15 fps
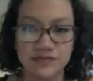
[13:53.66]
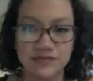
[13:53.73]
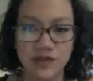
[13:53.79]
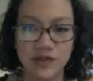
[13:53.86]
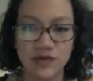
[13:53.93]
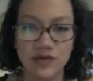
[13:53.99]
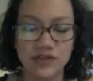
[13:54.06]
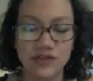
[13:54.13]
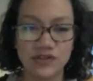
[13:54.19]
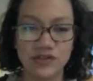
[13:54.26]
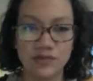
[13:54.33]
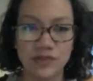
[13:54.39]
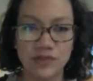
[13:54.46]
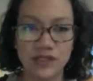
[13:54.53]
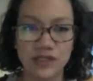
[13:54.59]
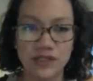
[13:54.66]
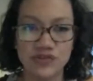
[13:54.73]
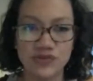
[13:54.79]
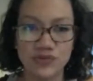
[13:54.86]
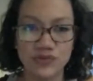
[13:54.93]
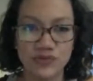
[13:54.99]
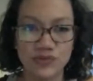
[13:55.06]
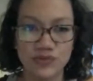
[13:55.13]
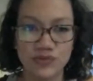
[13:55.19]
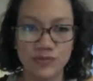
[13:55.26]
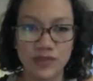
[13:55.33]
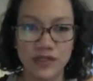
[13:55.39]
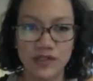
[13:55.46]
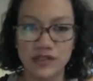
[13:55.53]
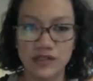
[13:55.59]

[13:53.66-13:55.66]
Or do you mean tube?